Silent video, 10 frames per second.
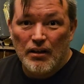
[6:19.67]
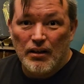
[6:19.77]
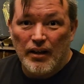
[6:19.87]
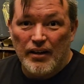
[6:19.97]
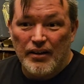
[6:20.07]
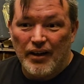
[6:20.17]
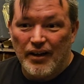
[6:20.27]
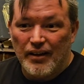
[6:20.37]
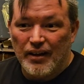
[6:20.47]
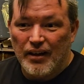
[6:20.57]
And
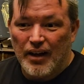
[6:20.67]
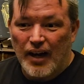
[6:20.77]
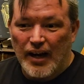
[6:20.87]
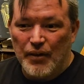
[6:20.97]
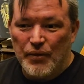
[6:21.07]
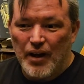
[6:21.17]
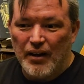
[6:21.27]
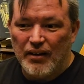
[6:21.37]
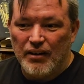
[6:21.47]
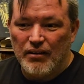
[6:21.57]
I kind of
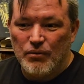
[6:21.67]
thought